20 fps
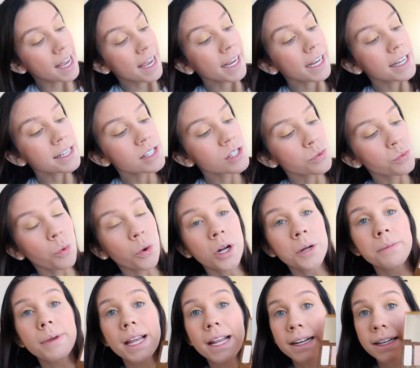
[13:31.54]
take
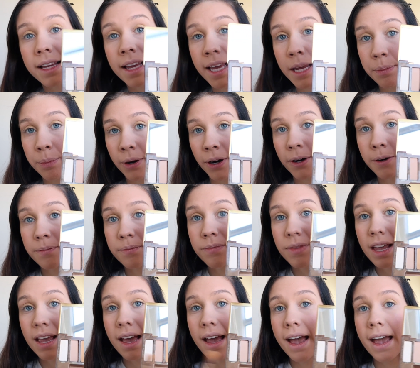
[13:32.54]
Swarm and Keeper
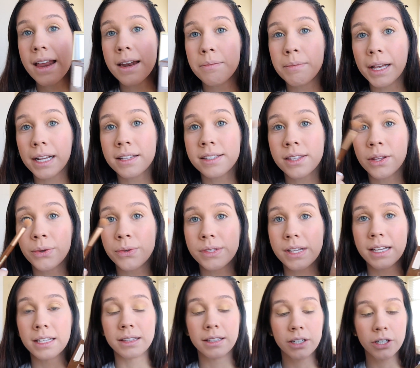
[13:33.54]
and mix those
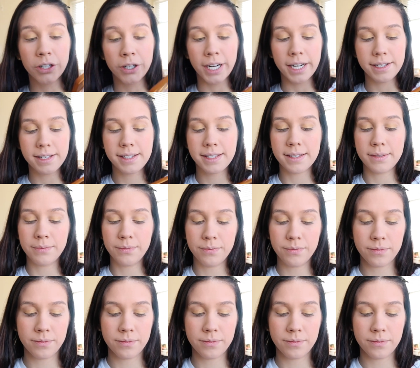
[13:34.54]
in the crease.